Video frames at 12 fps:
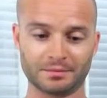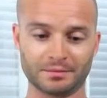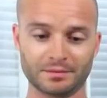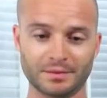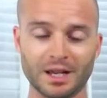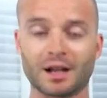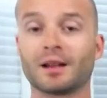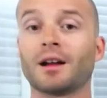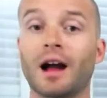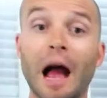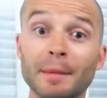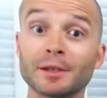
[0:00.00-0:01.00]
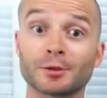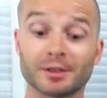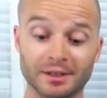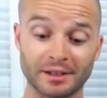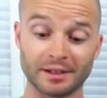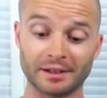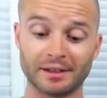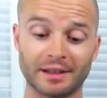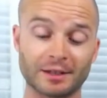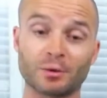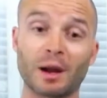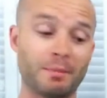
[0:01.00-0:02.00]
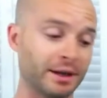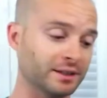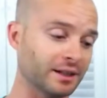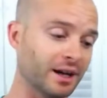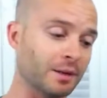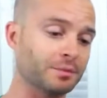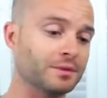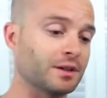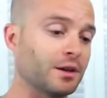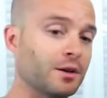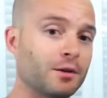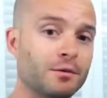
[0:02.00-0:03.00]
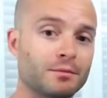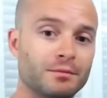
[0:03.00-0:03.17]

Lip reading: yeah, I'm interested. That's why I picked it up, so